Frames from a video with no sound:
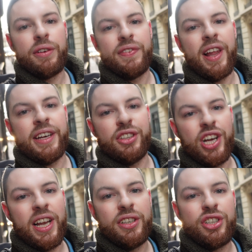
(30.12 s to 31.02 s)
Flying
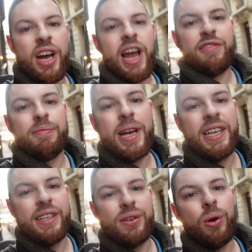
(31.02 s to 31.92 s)
challenge. I have
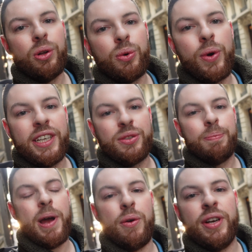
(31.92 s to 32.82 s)
made it all the way to
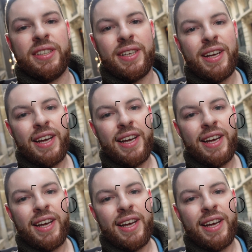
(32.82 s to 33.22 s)
Paris